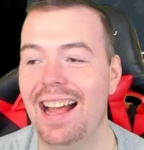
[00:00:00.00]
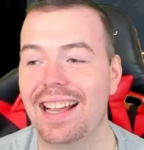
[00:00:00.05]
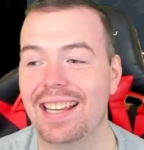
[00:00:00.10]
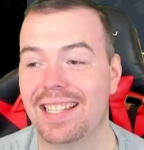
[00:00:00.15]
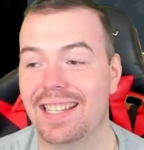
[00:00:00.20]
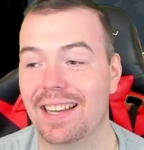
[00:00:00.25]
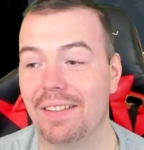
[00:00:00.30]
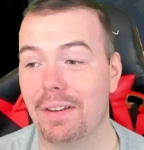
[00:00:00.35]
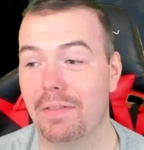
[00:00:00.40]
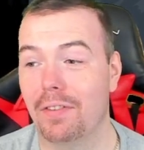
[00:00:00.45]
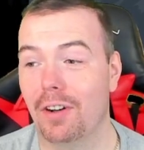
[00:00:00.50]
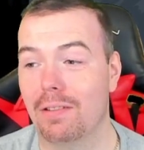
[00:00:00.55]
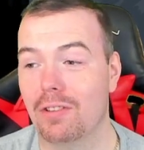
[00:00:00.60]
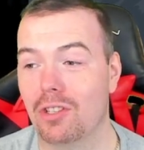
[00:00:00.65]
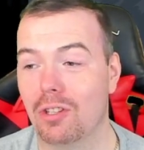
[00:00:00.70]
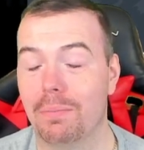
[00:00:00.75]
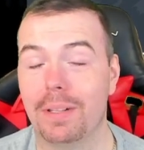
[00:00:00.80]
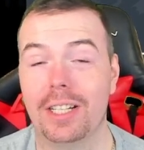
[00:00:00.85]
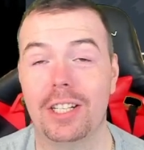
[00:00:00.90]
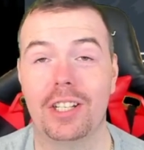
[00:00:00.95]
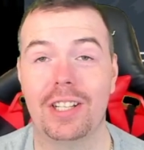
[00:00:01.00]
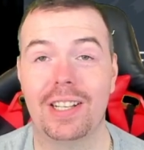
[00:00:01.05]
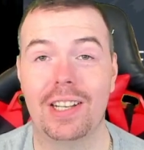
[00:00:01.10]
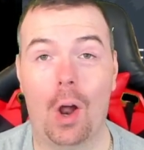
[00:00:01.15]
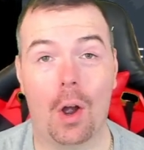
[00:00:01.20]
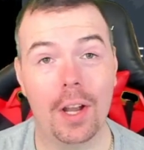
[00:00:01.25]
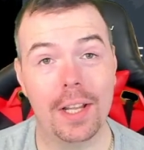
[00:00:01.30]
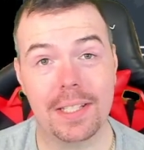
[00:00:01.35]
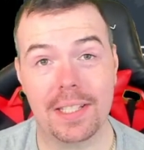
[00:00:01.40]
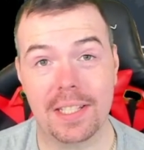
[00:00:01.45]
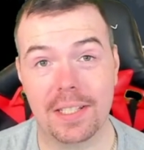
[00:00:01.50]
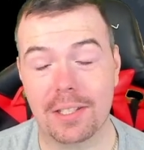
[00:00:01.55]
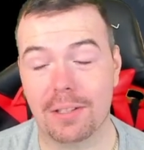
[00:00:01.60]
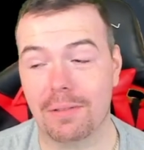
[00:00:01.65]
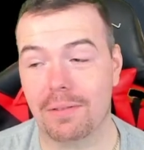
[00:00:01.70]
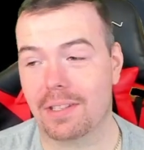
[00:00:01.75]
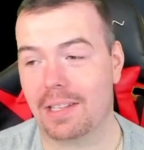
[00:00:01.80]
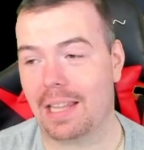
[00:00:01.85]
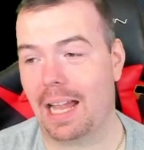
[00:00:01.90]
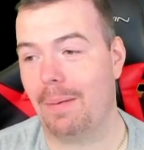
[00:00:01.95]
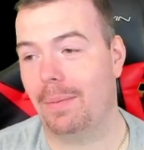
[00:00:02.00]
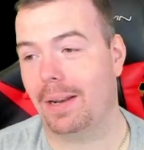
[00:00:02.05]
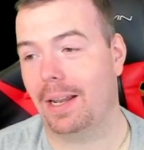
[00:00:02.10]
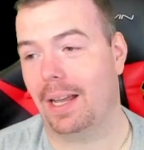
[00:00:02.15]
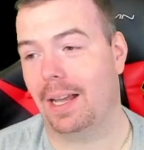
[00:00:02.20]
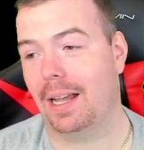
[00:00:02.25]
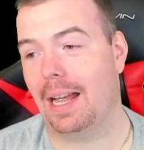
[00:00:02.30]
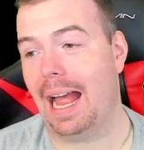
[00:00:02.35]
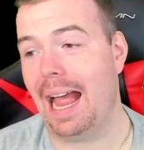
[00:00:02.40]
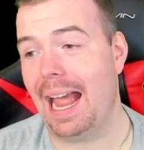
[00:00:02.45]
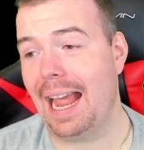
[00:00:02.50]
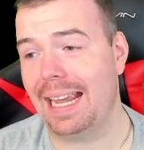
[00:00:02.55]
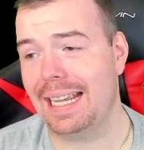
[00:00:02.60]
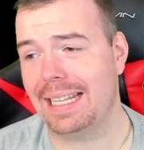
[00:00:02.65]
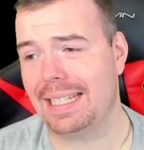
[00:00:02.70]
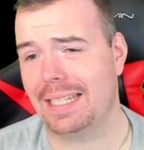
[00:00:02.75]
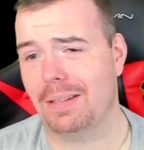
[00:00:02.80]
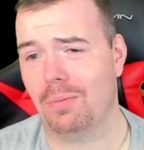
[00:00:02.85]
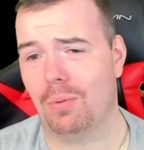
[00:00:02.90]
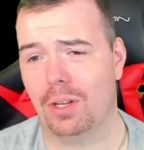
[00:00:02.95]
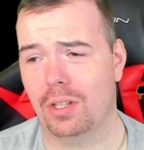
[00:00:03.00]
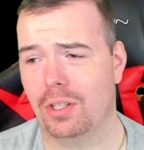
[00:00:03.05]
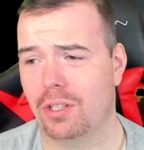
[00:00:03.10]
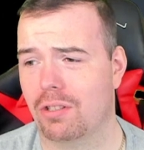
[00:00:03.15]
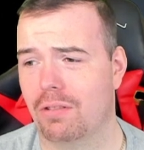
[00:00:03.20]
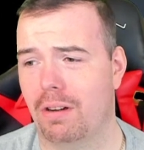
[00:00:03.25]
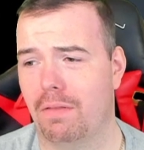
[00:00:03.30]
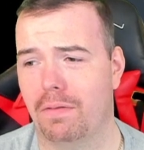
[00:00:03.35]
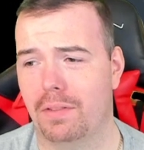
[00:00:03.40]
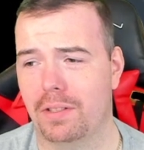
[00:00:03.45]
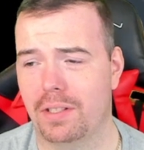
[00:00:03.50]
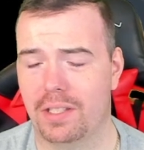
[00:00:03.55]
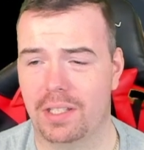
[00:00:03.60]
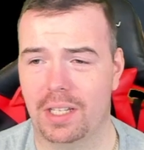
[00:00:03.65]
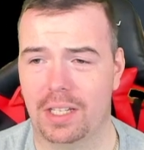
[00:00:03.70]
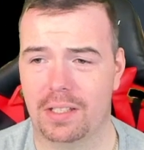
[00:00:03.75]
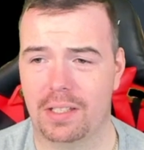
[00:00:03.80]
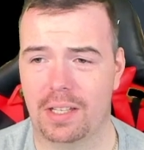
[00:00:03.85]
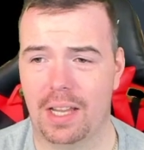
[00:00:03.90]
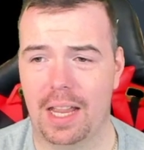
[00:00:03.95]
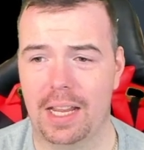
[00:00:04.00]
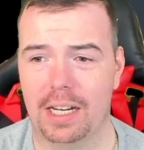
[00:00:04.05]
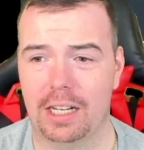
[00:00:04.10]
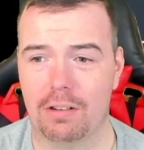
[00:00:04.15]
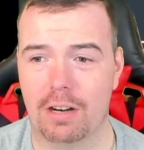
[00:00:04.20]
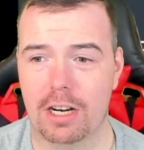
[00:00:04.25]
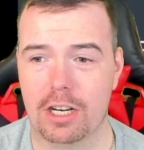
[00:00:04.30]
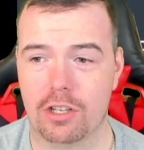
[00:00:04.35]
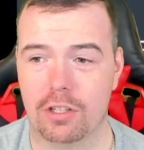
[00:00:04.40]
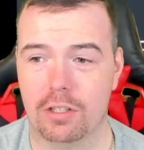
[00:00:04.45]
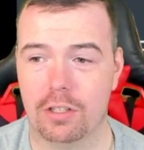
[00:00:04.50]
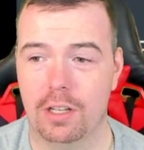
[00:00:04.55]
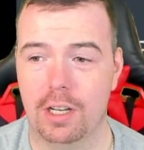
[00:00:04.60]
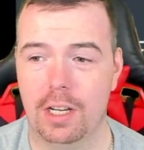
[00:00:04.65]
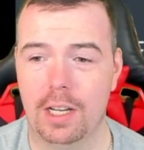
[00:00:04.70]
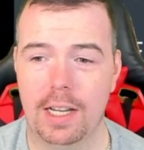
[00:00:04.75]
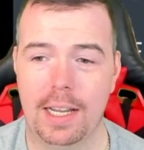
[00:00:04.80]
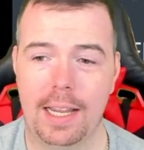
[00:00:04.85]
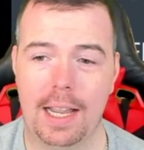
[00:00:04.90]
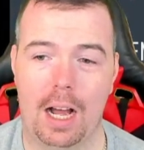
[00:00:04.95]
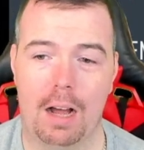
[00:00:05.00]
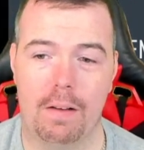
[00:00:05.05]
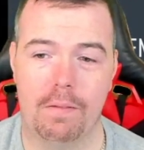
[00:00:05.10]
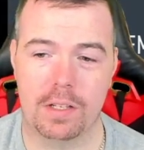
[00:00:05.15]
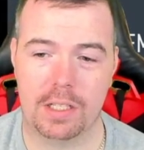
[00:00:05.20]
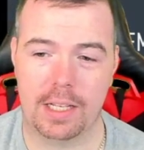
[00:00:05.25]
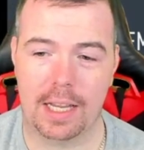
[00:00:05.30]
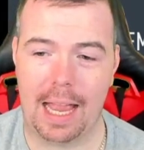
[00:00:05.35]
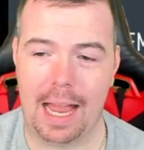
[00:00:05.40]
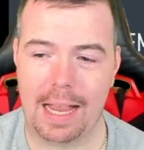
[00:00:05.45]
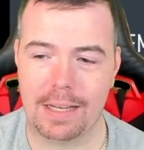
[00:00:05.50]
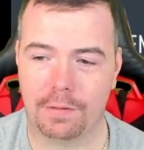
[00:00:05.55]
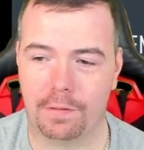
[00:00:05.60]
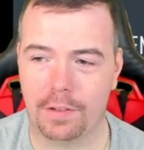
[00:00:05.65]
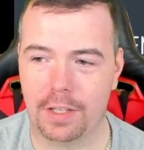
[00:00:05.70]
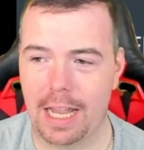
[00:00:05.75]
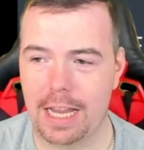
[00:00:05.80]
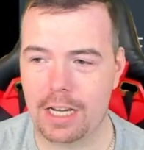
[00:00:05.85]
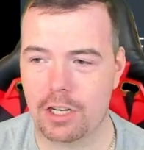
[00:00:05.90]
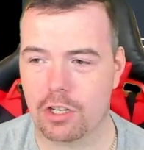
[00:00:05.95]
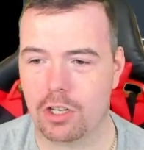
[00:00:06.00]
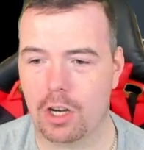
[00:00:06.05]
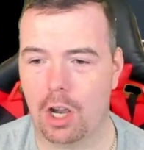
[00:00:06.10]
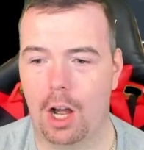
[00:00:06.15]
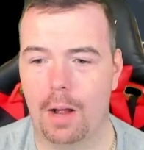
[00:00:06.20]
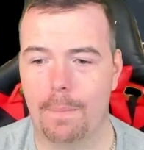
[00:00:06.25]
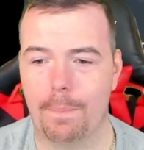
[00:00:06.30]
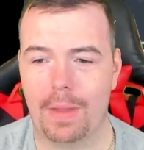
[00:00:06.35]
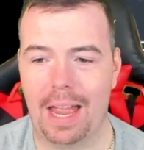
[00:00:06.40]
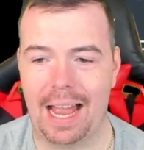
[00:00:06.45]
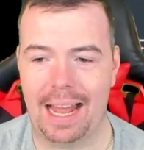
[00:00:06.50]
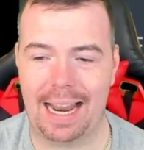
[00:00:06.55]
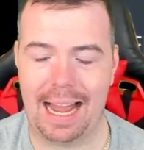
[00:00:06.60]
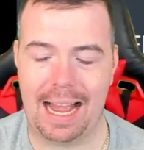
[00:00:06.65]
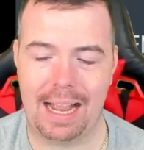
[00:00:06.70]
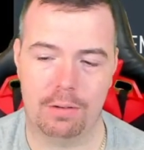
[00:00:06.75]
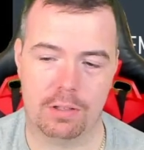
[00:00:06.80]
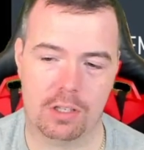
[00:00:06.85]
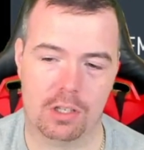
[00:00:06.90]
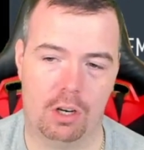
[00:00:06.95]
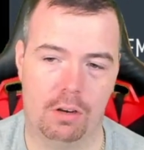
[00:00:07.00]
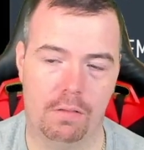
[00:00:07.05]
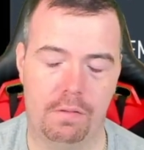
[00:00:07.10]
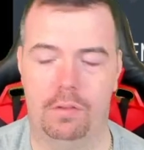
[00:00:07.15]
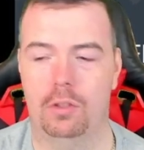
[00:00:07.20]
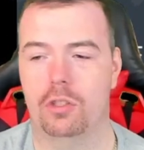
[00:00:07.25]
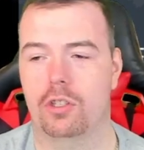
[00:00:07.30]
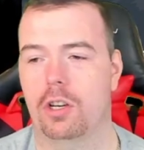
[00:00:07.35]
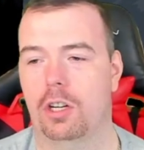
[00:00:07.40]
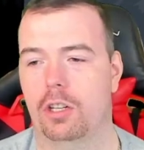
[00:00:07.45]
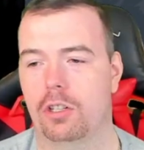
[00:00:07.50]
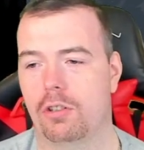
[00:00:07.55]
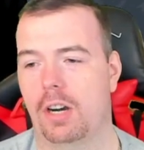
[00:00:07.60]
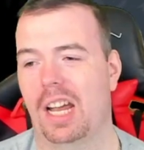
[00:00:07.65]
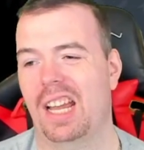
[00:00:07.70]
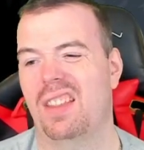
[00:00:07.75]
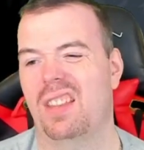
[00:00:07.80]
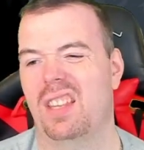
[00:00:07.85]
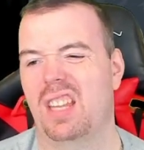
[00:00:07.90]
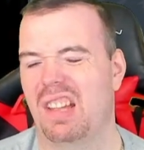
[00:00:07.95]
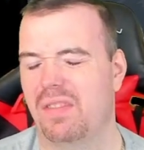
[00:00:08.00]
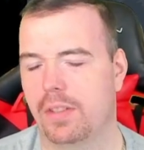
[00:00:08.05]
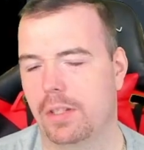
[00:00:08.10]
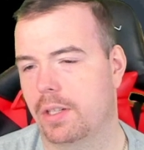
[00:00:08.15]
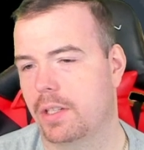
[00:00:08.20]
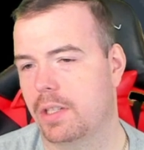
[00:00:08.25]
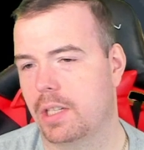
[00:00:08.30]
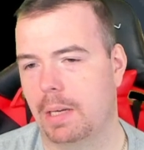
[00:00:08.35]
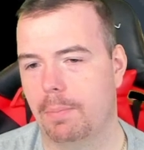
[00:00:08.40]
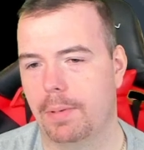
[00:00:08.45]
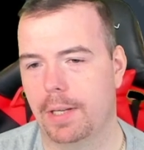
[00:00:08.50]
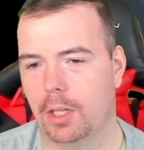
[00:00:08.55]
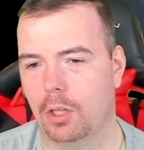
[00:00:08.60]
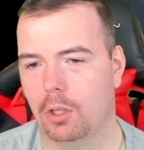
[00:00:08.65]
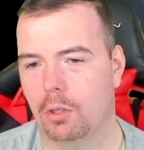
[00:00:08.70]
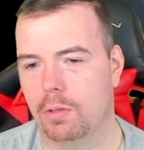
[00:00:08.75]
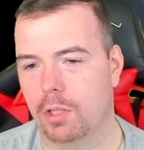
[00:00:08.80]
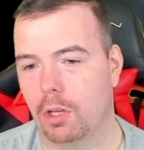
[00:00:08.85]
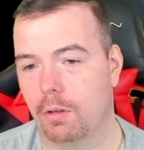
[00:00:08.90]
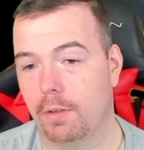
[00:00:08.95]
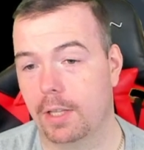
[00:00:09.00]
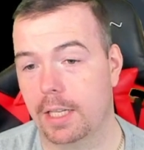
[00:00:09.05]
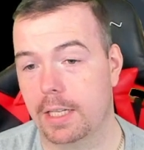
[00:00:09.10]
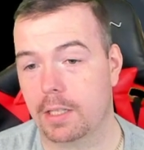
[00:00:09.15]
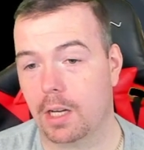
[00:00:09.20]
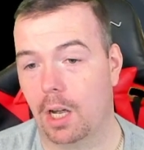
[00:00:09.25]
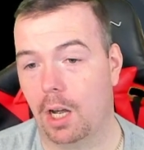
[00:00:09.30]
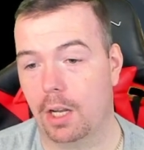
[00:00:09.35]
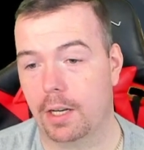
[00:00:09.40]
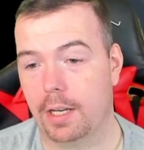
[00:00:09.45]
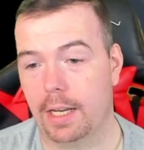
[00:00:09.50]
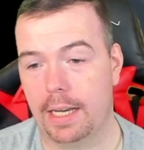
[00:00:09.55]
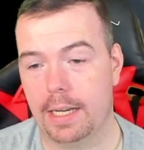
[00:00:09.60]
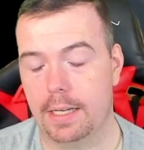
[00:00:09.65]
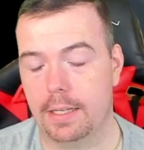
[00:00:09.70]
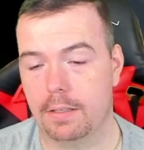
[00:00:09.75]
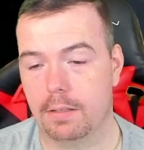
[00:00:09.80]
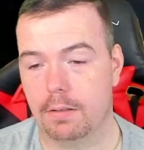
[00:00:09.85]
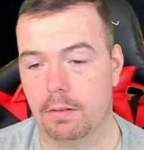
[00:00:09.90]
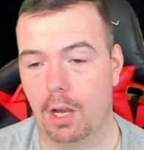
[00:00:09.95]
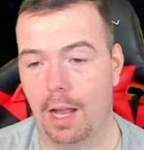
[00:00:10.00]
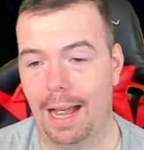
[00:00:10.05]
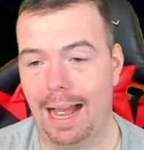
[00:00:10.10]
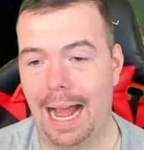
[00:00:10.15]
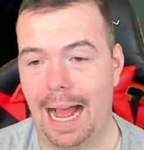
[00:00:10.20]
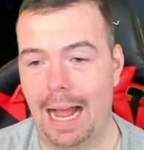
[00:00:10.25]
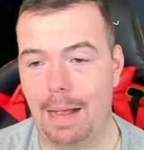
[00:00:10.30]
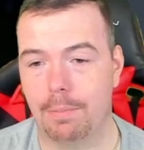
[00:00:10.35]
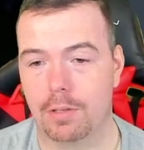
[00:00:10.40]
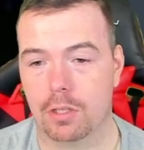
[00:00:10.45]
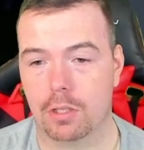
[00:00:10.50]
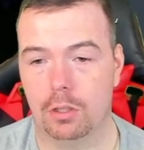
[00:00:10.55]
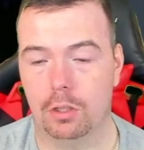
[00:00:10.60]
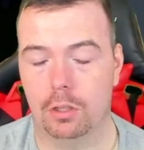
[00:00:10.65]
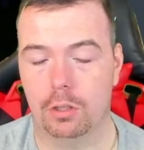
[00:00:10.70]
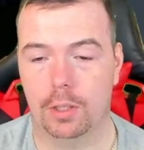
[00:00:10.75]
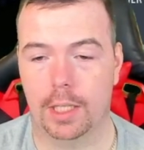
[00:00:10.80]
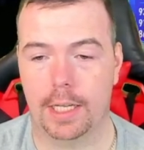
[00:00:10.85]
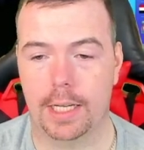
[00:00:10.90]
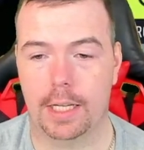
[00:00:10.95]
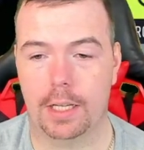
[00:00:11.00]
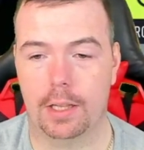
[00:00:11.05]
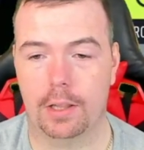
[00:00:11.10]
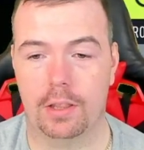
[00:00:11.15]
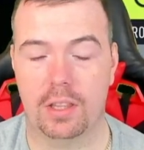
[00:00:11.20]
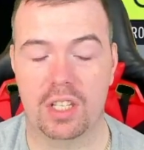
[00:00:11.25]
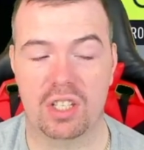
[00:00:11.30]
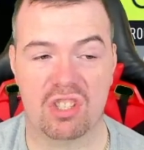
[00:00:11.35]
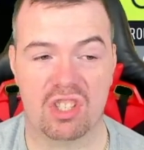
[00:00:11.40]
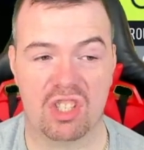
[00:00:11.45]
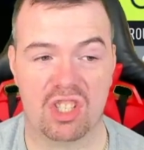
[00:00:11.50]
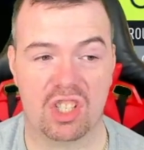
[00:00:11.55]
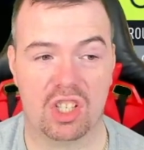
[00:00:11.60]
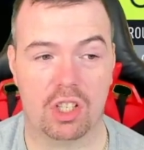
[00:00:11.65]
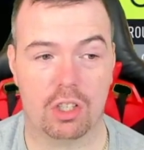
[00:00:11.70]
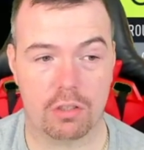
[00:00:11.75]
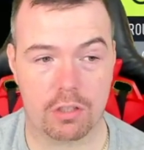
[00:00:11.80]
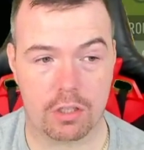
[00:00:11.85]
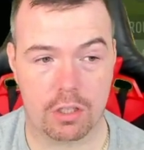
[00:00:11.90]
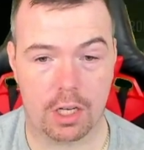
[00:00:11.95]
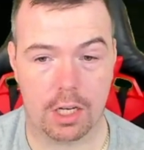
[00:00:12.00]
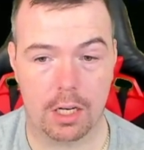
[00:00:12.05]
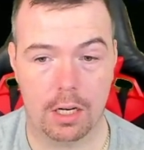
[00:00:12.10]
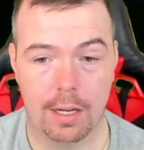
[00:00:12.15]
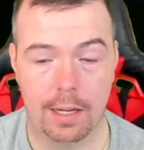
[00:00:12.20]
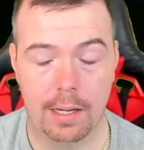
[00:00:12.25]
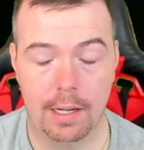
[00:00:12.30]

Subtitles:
75 jumping, 92 stamina, 81 strength and 68 aggression. Obviously has finesse shot and outside foot shot trait, and he has a CPU. So this card is absolutely disgusting,